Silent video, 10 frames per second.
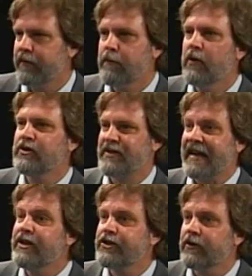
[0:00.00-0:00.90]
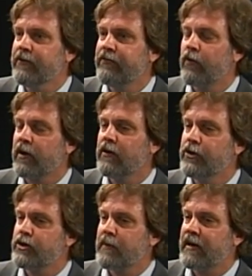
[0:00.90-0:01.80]
the most danger of
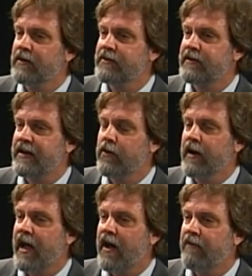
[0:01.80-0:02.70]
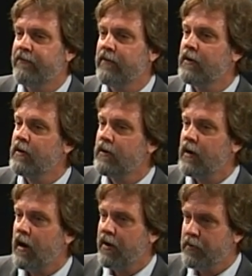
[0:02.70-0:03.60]
foreclosure because they don't have
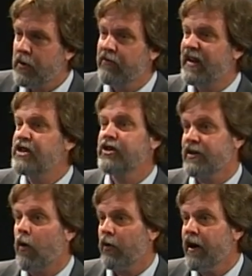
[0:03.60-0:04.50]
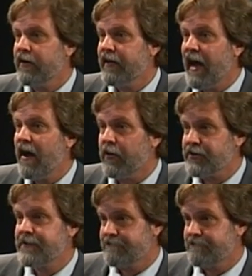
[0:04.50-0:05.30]
the motivation to hold on to the house.